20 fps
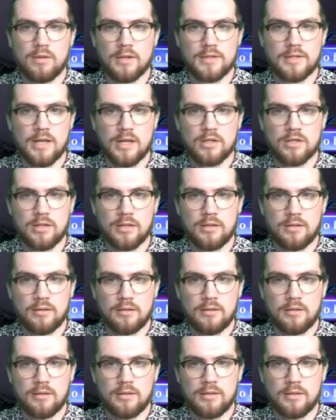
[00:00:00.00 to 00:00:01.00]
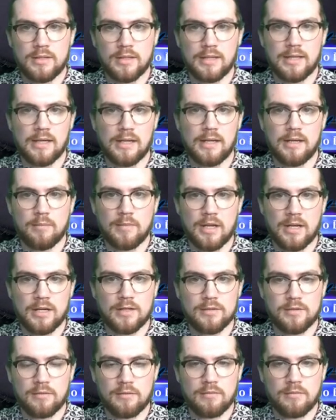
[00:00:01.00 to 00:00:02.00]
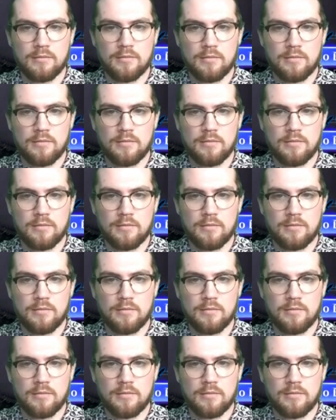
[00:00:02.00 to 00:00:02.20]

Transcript: essentially, to kill him next turn.